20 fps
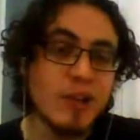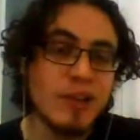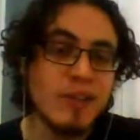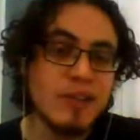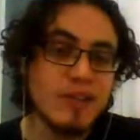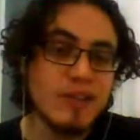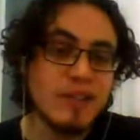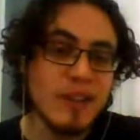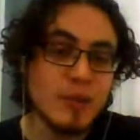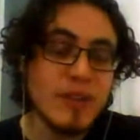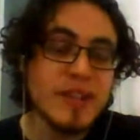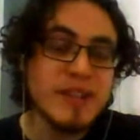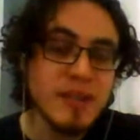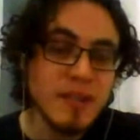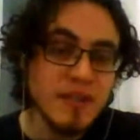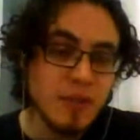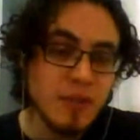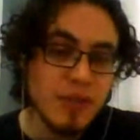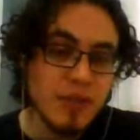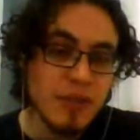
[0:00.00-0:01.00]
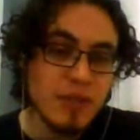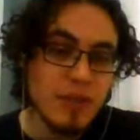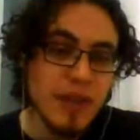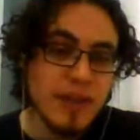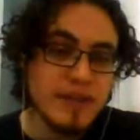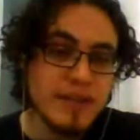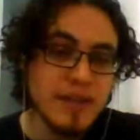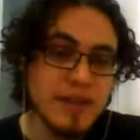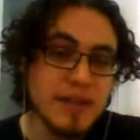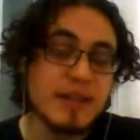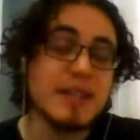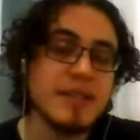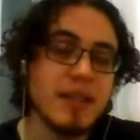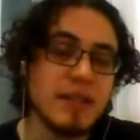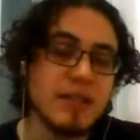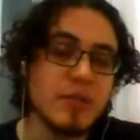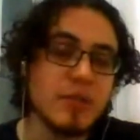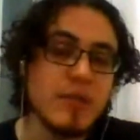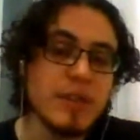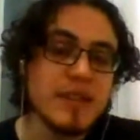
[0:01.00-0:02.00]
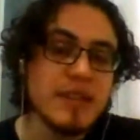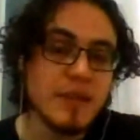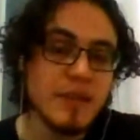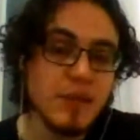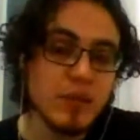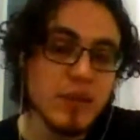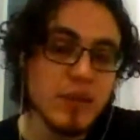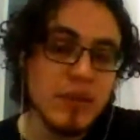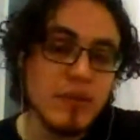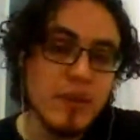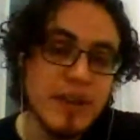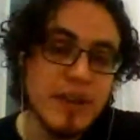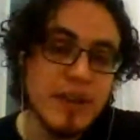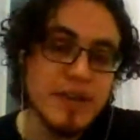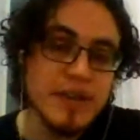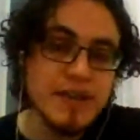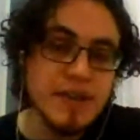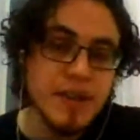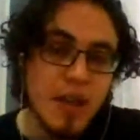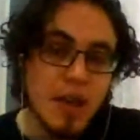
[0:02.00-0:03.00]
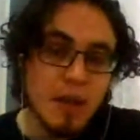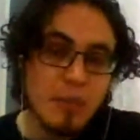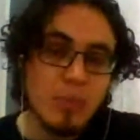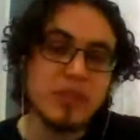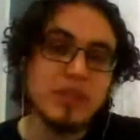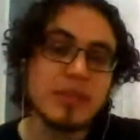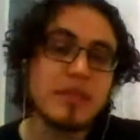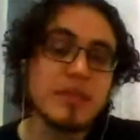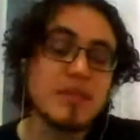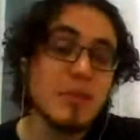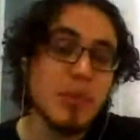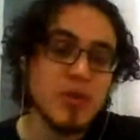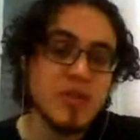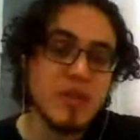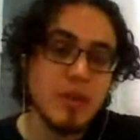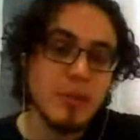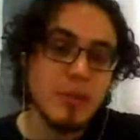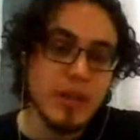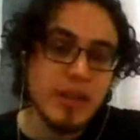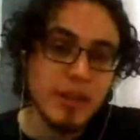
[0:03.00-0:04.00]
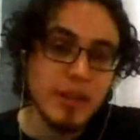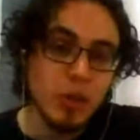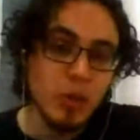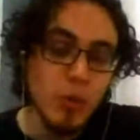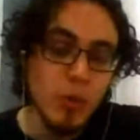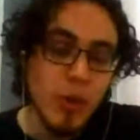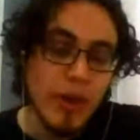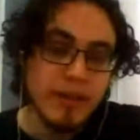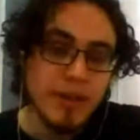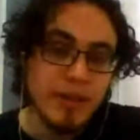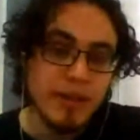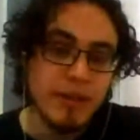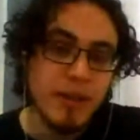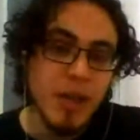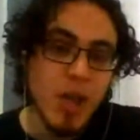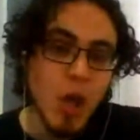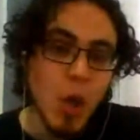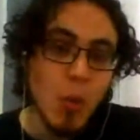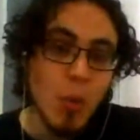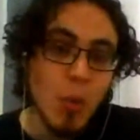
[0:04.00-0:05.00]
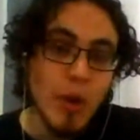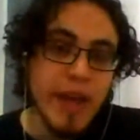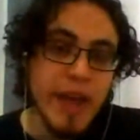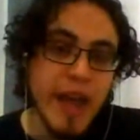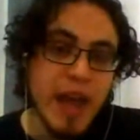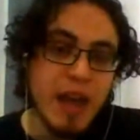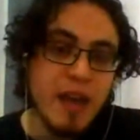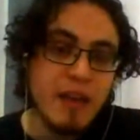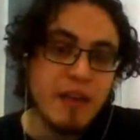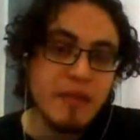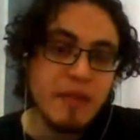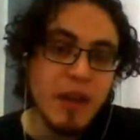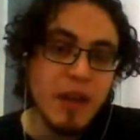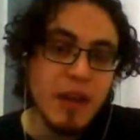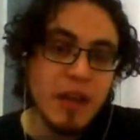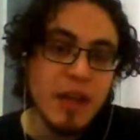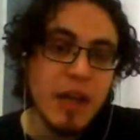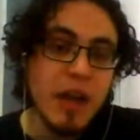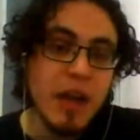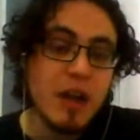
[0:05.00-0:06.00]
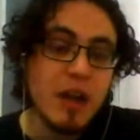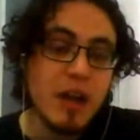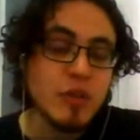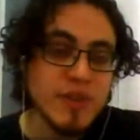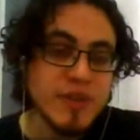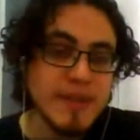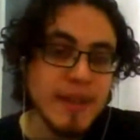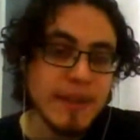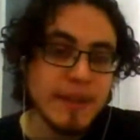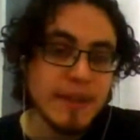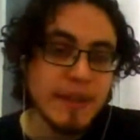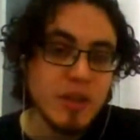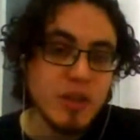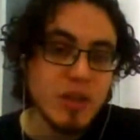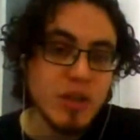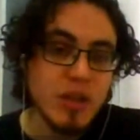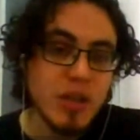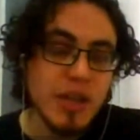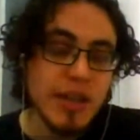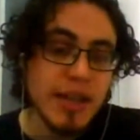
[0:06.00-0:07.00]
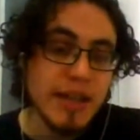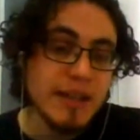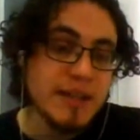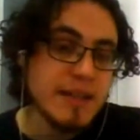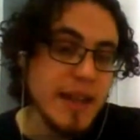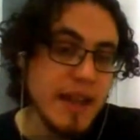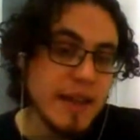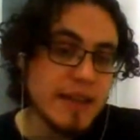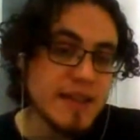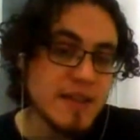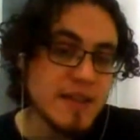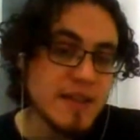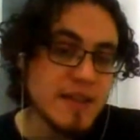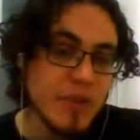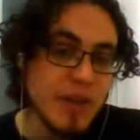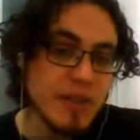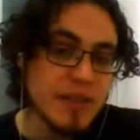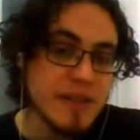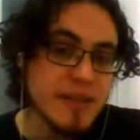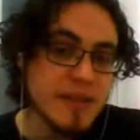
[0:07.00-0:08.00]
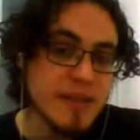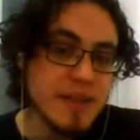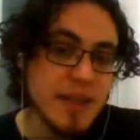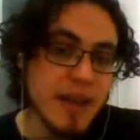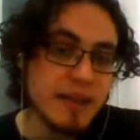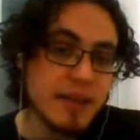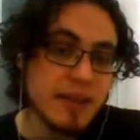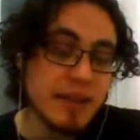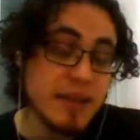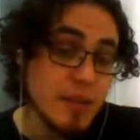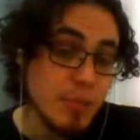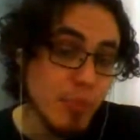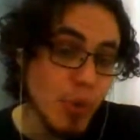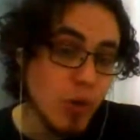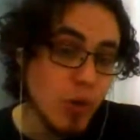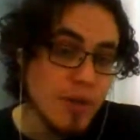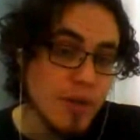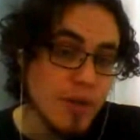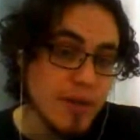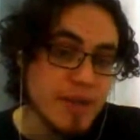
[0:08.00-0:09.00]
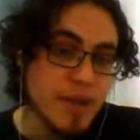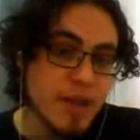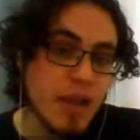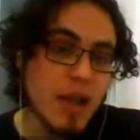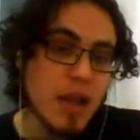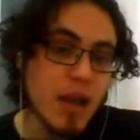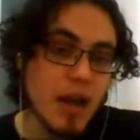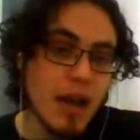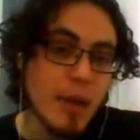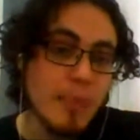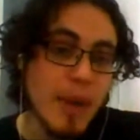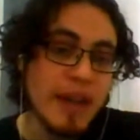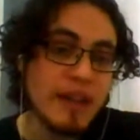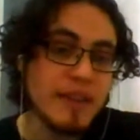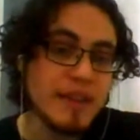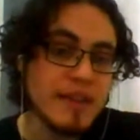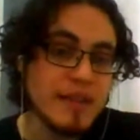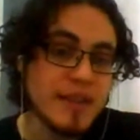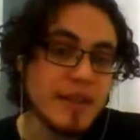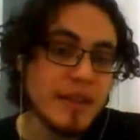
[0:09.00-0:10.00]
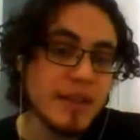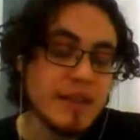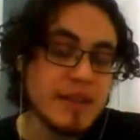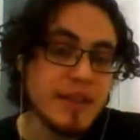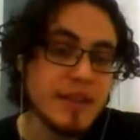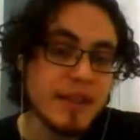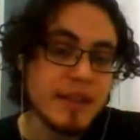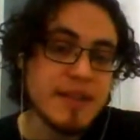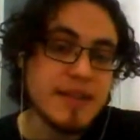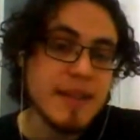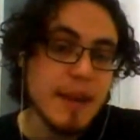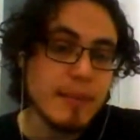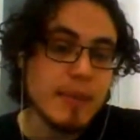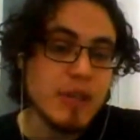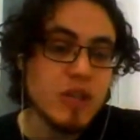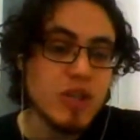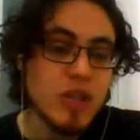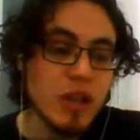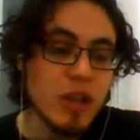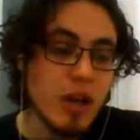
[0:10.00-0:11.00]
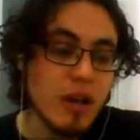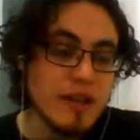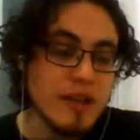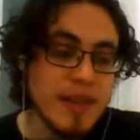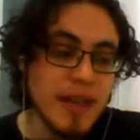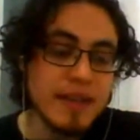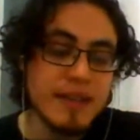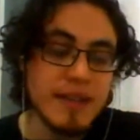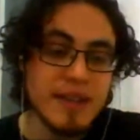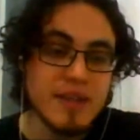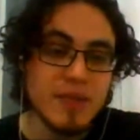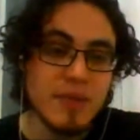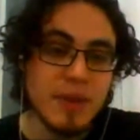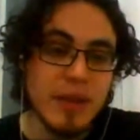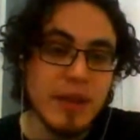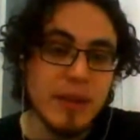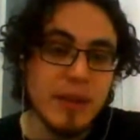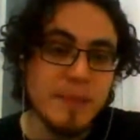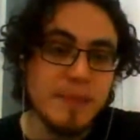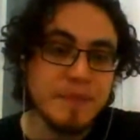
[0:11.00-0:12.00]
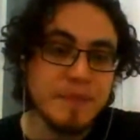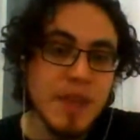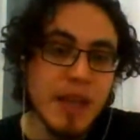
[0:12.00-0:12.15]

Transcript: Not the reason for the crisis. It is not the reason for the crisis, but it is a possibility to end it. We have a large percentage inside Israeli society that supports a Palestinian state established alongside Israel.